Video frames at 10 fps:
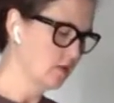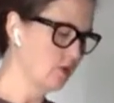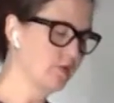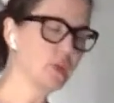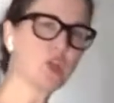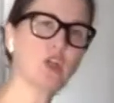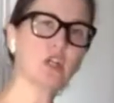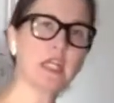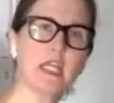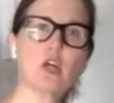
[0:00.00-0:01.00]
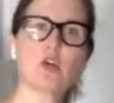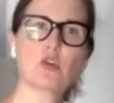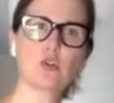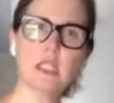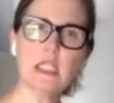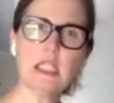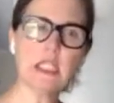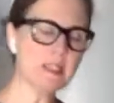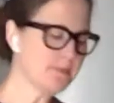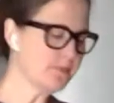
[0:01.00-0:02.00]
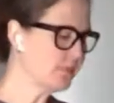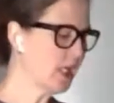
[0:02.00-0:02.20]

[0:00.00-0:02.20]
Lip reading: So if you're cooking or grilling